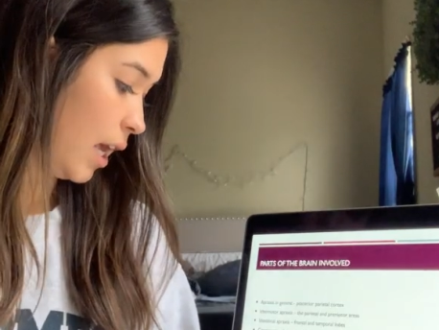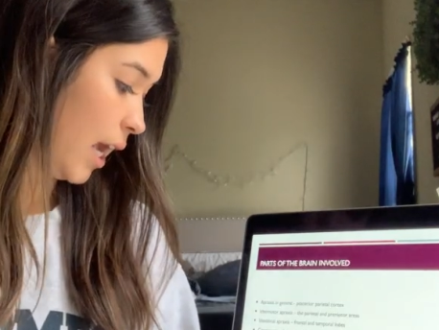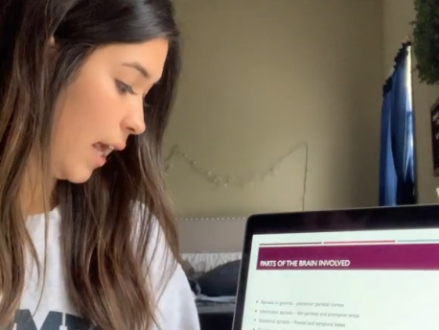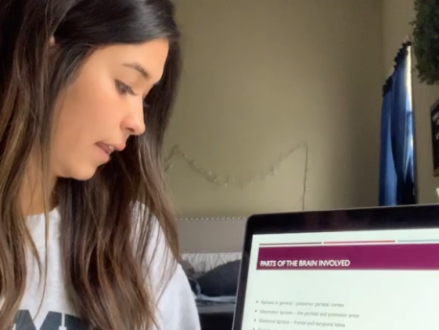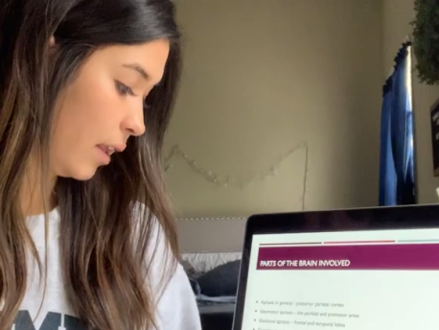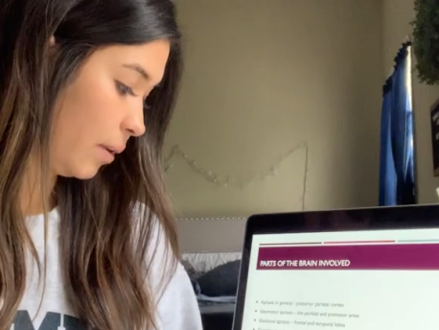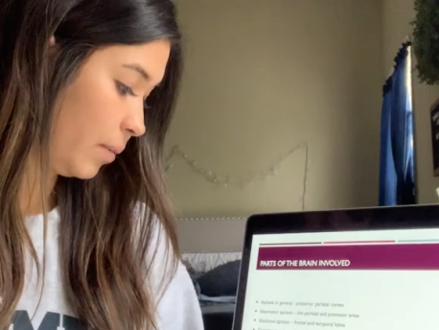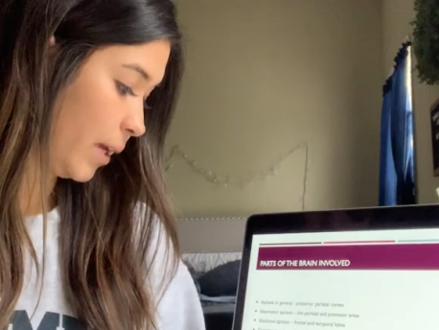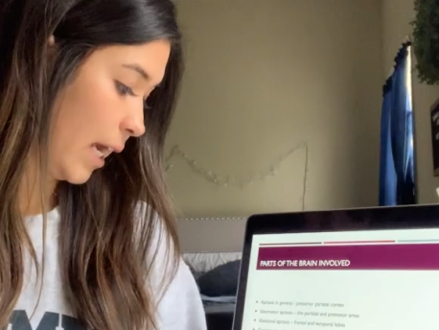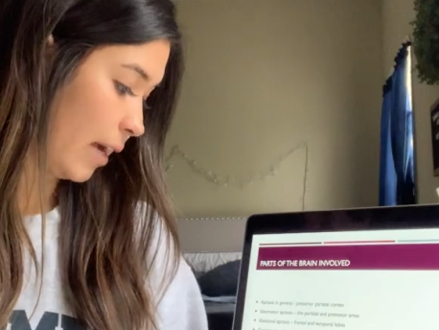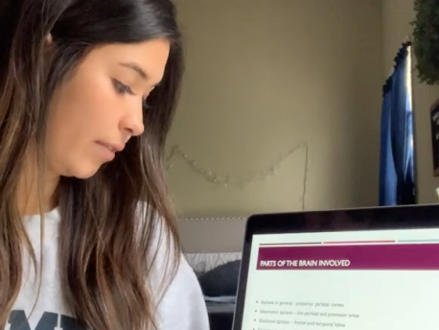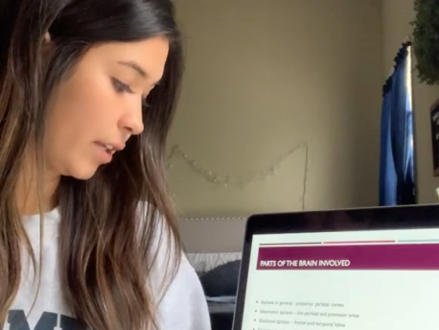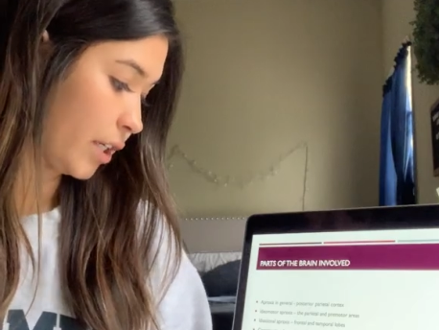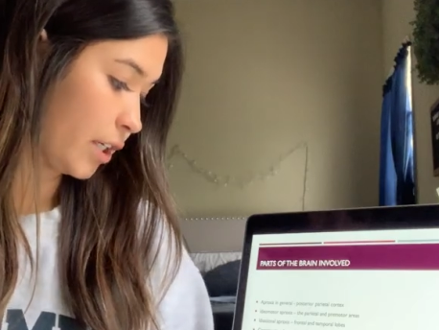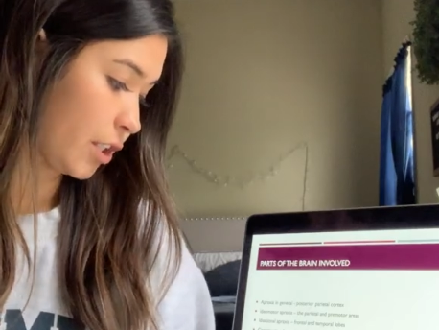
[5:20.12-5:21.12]
And then we
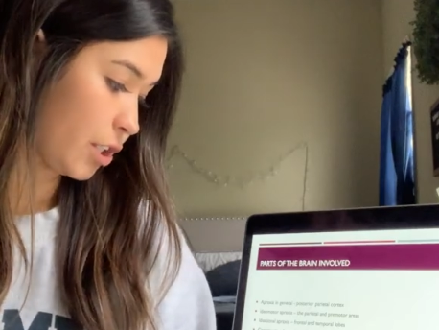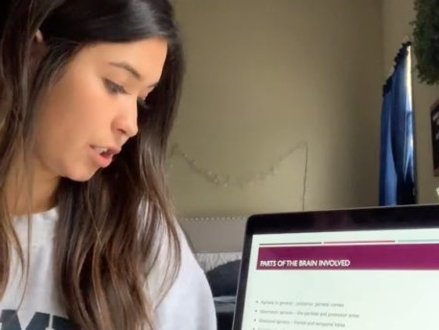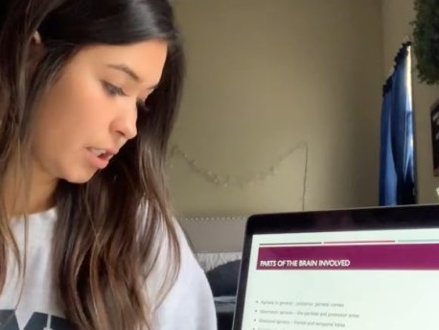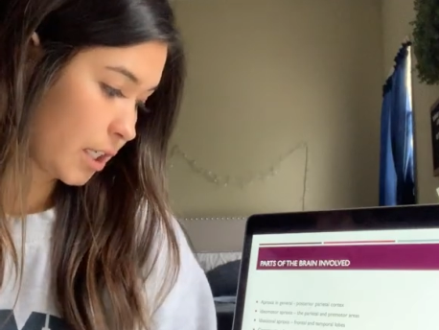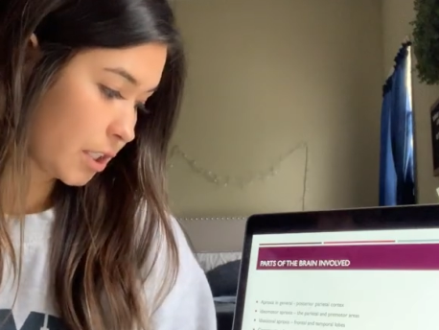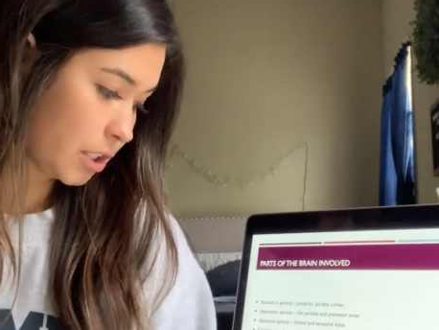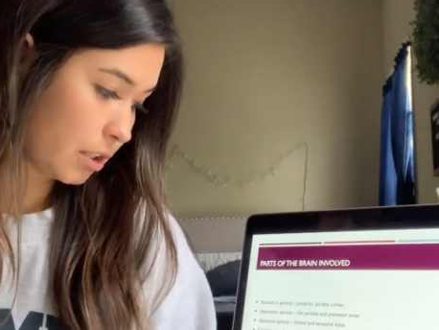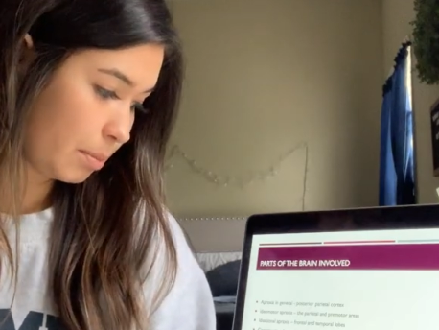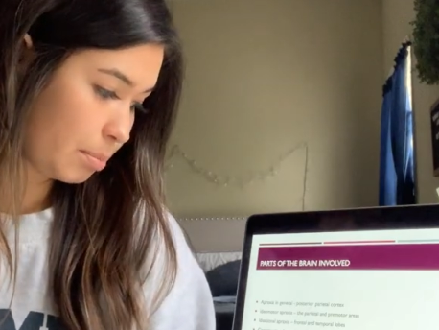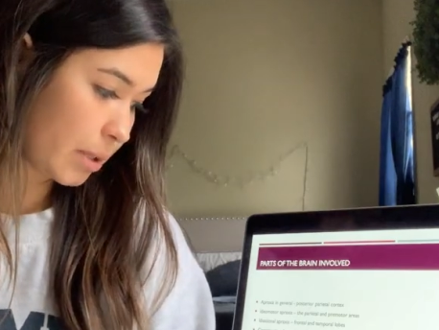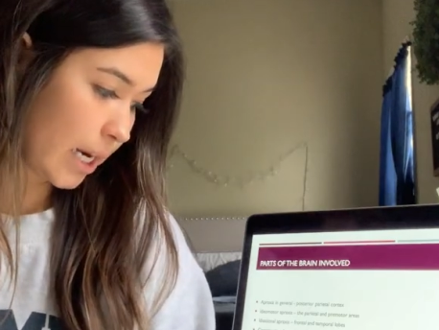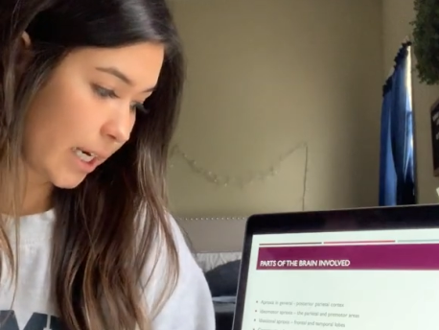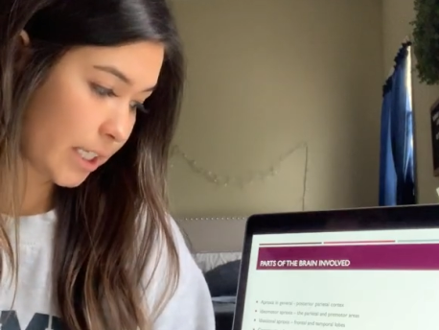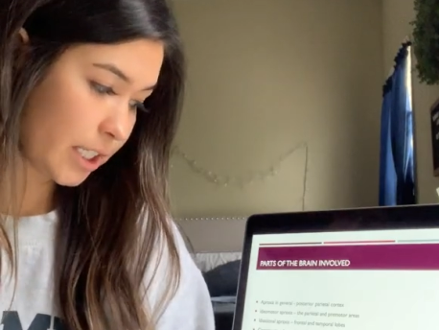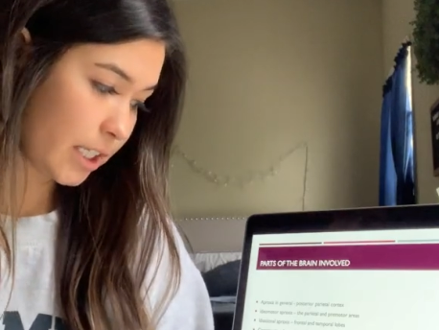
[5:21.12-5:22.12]
have the constructional
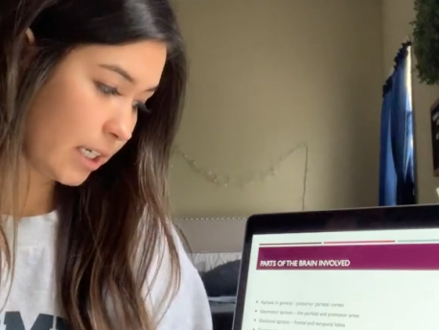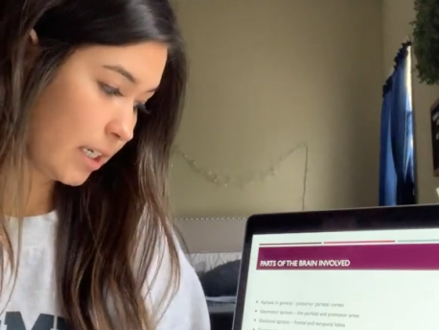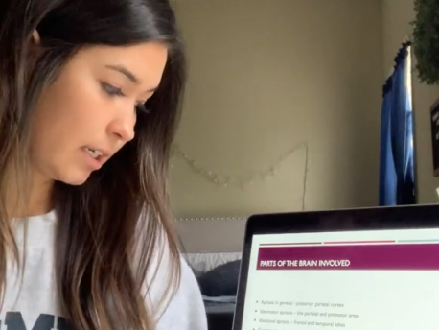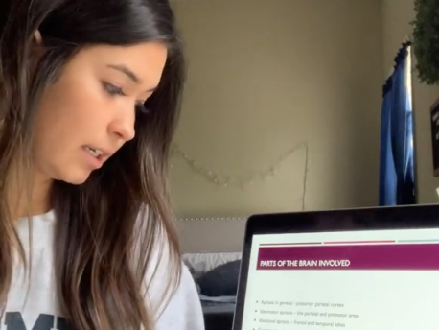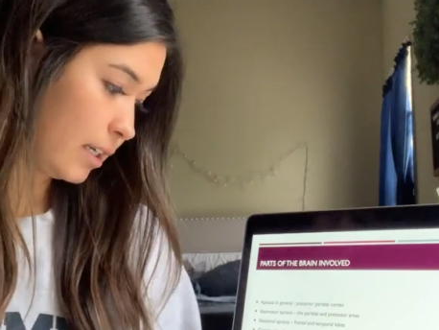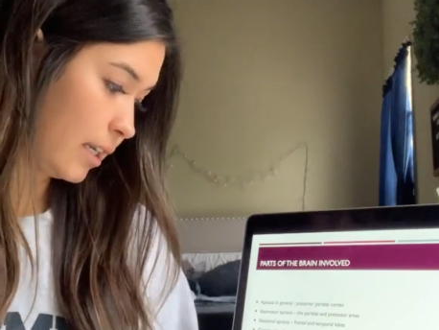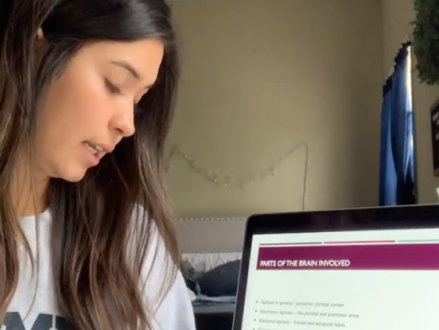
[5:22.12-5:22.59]
apraxia,